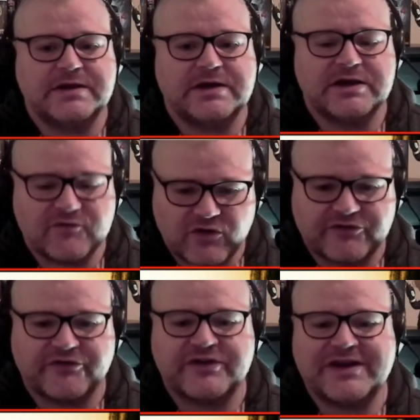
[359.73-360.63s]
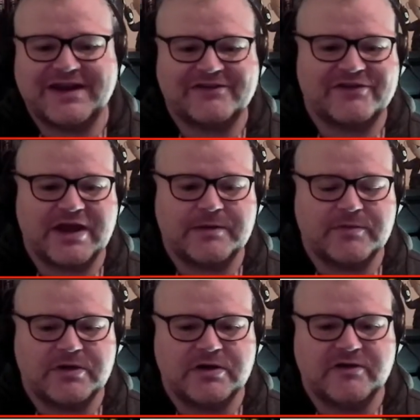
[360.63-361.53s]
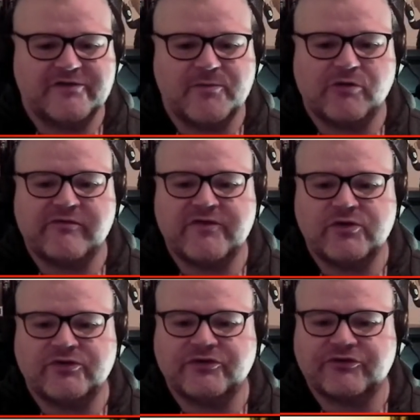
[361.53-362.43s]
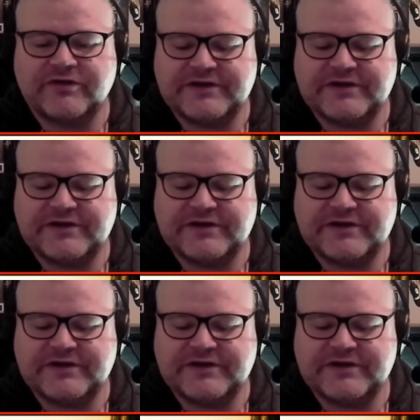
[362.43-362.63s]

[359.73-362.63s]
And of course, I'll see you next time for more reviews on Screen